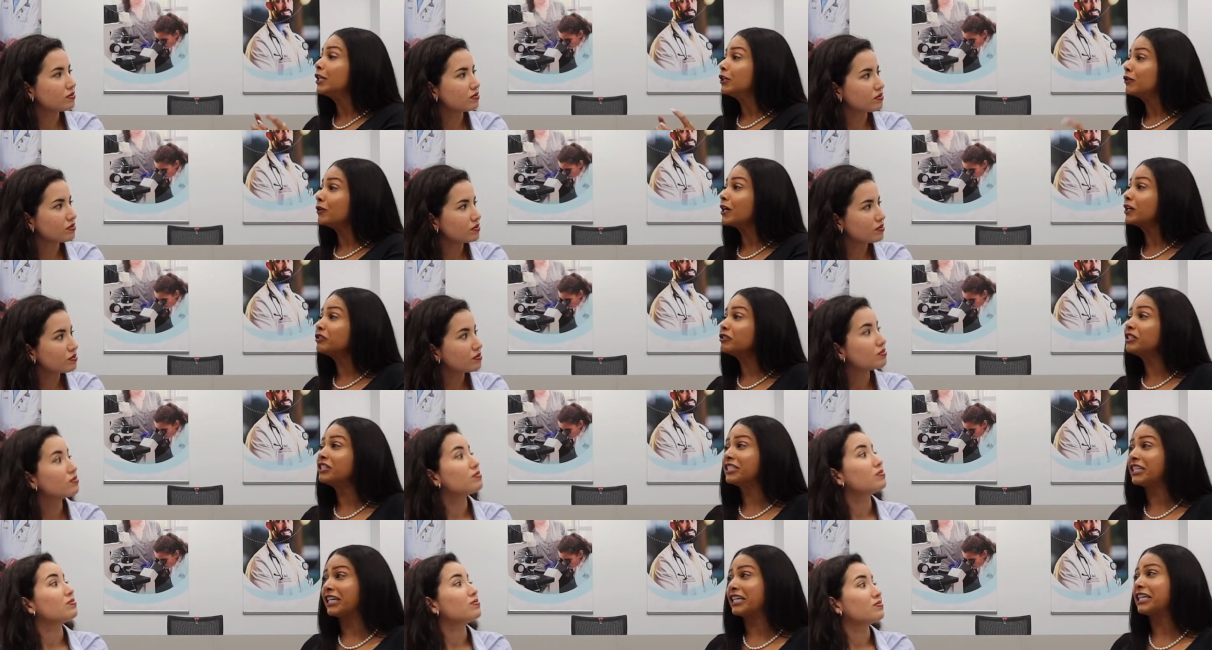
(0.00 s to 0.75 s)
Speaker 1: You're
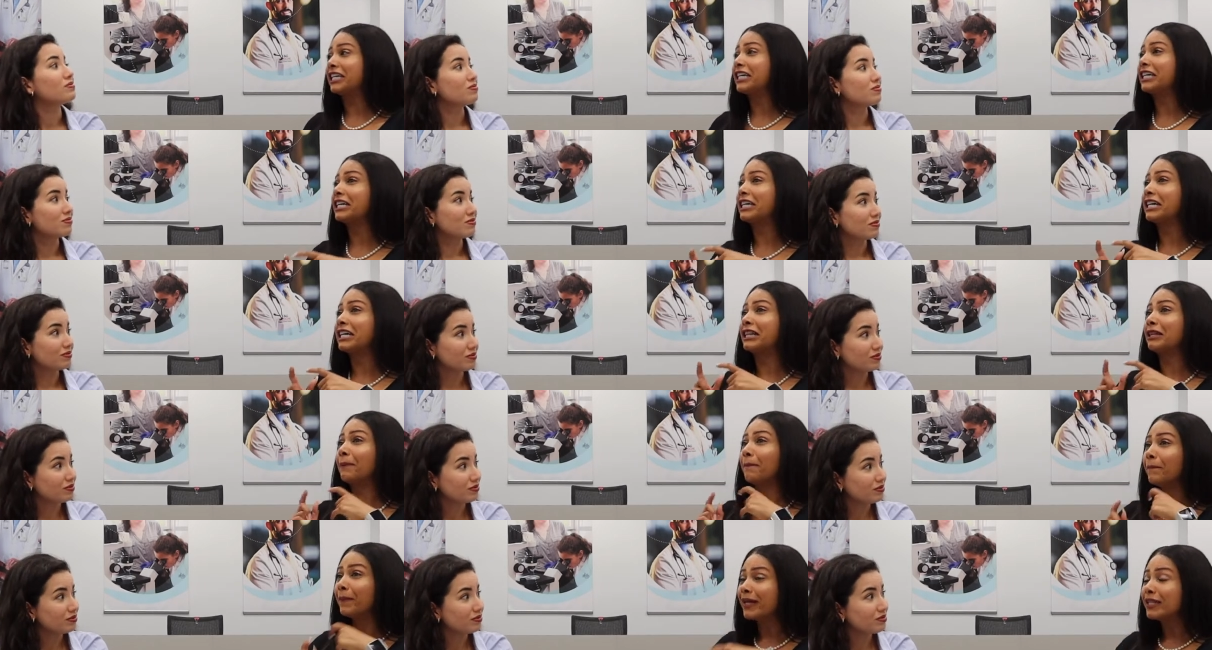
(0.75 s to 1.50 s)
actually taking
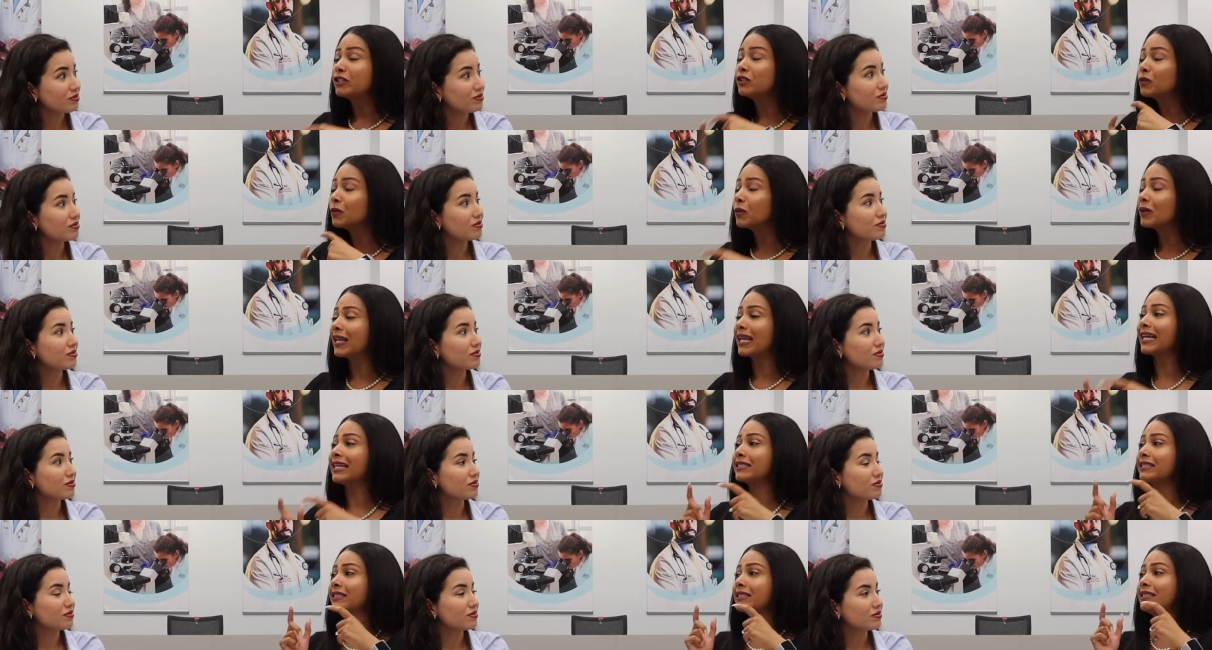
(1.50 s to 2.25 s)
the med school
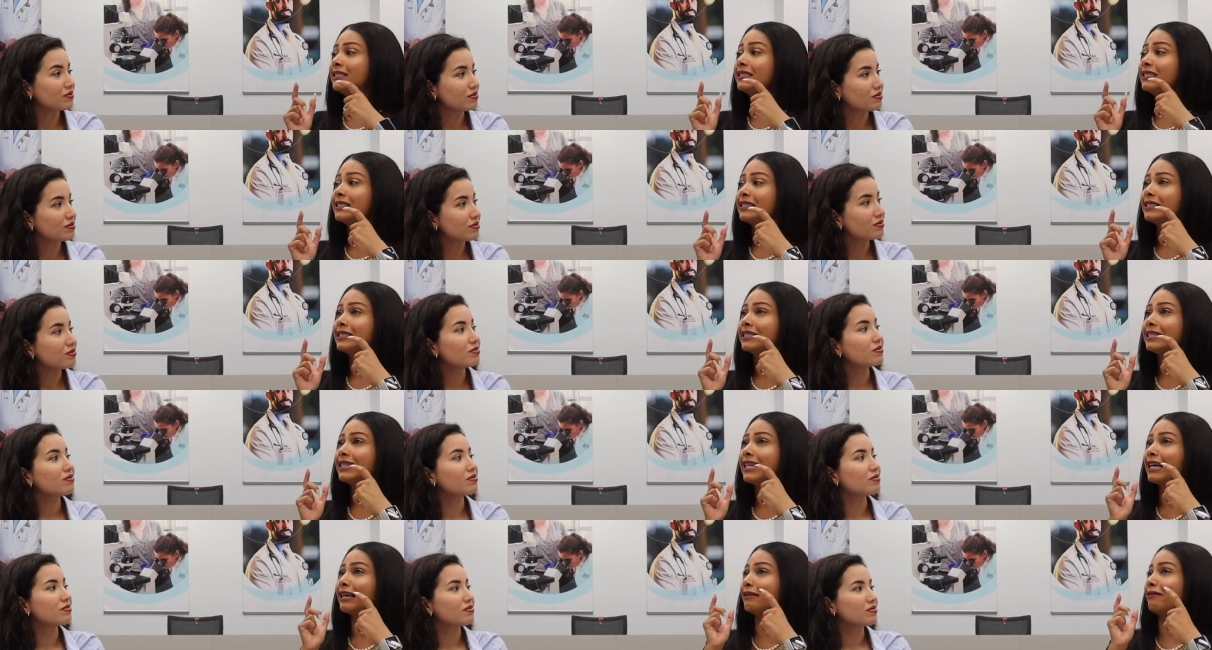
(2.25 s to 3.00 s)
classes
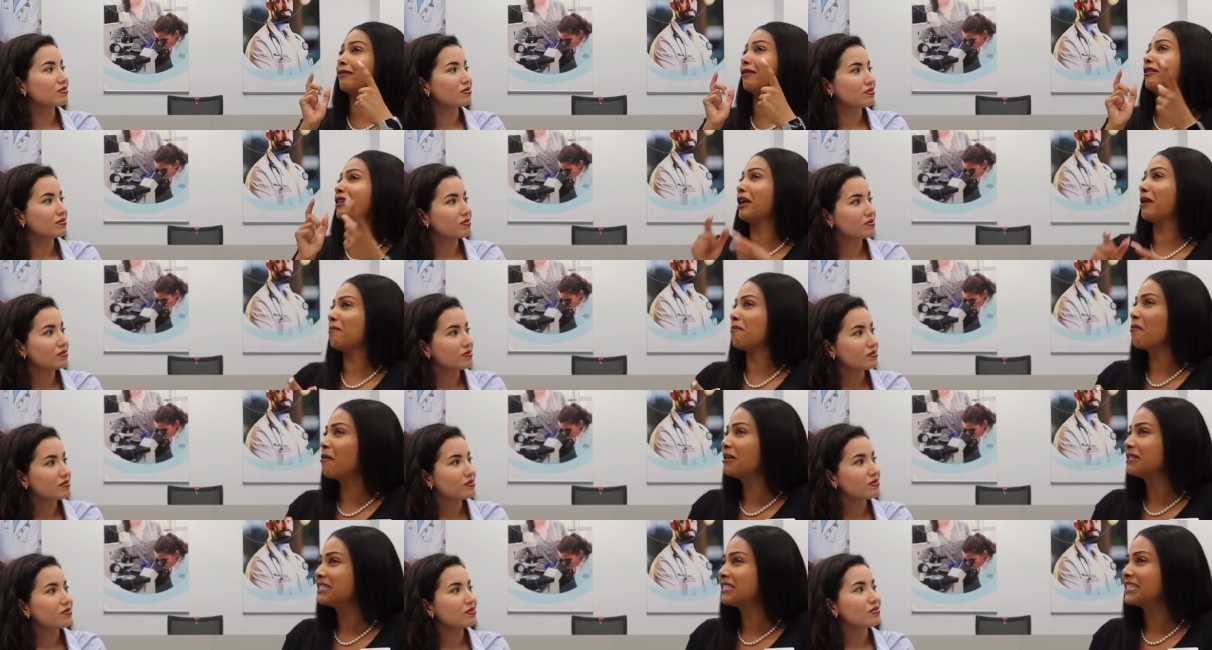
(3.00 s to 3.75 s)
that the
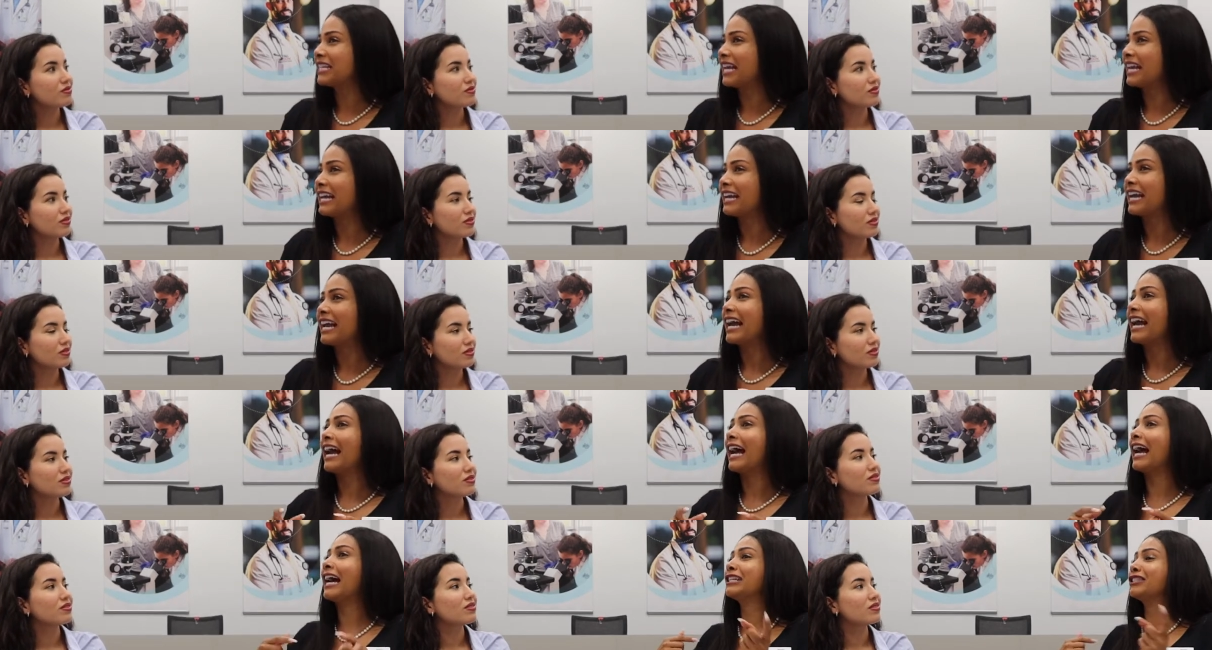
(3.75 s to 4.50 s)
M1s take
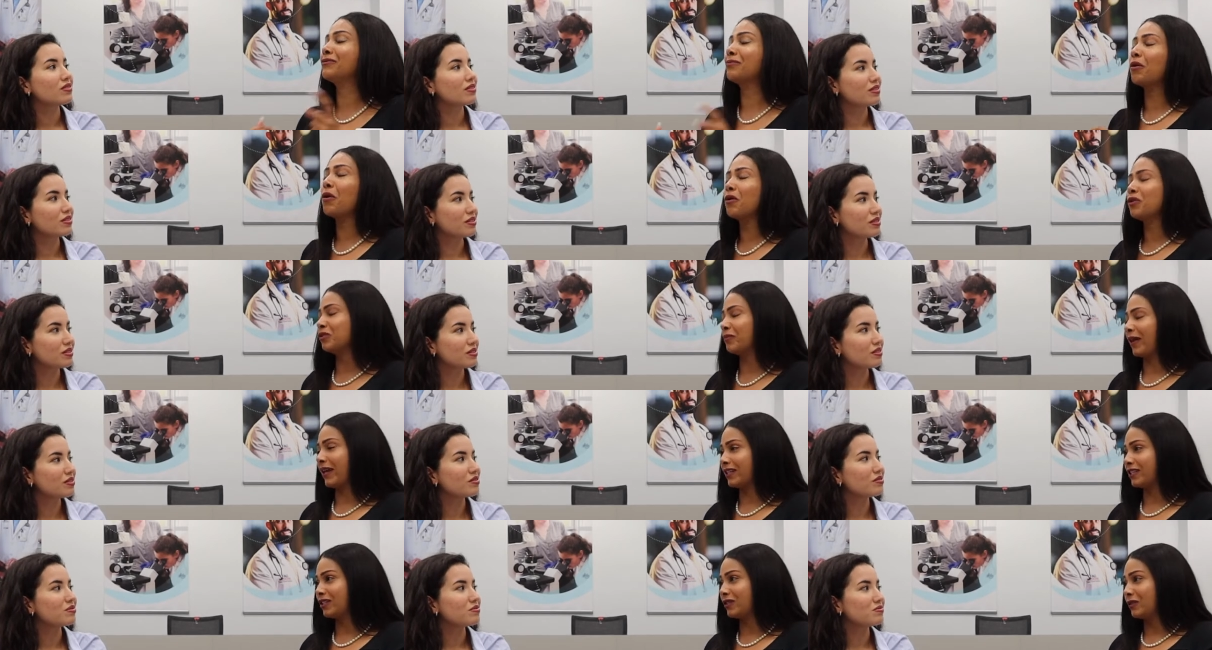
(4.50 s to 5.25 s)
as a
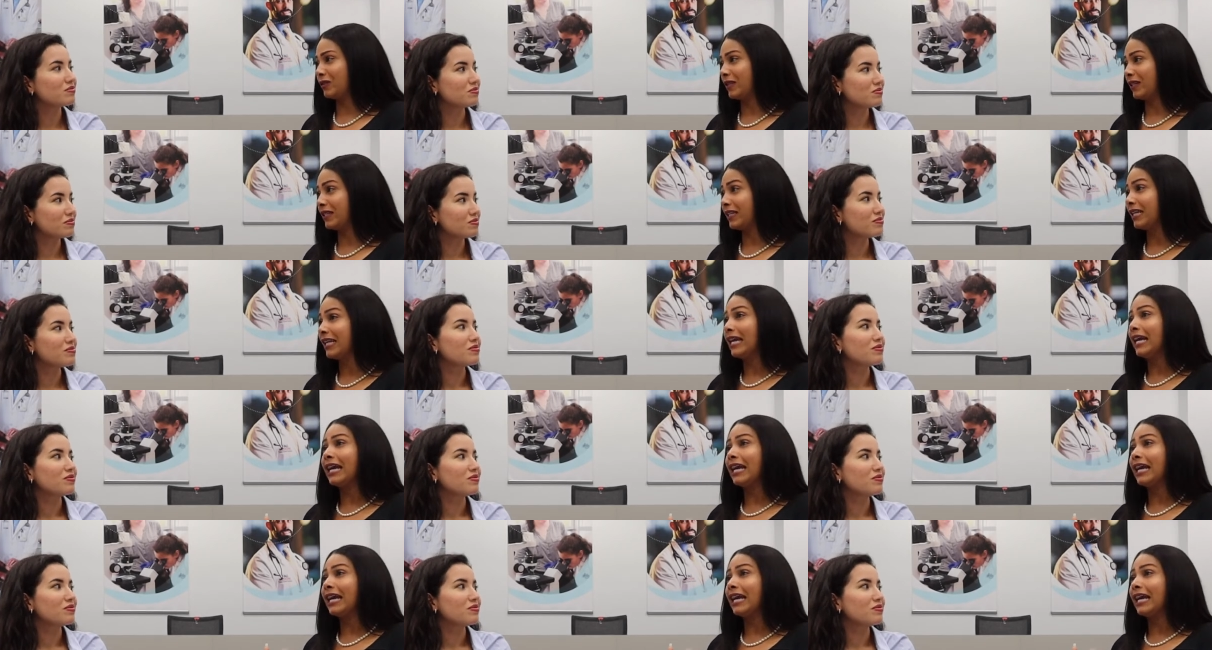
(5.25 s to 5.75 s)
post-bac student.